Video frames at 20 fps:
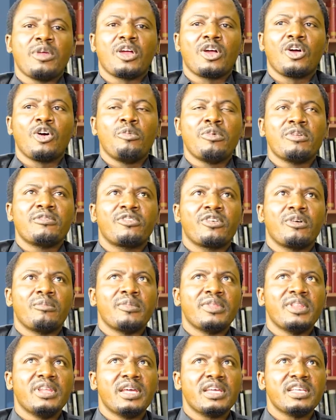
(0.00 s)
may come in
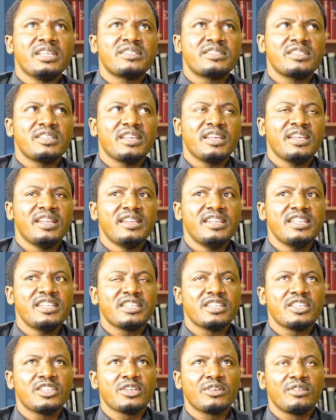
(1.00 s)
from there, you see, in
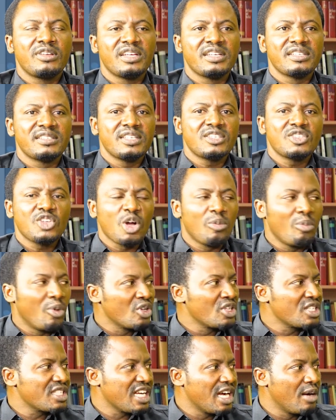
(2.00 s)
literature there's this
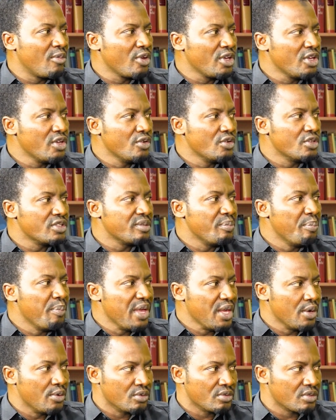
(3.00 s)
common term we use,
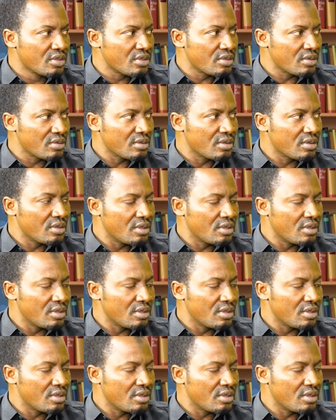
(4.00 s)
muse.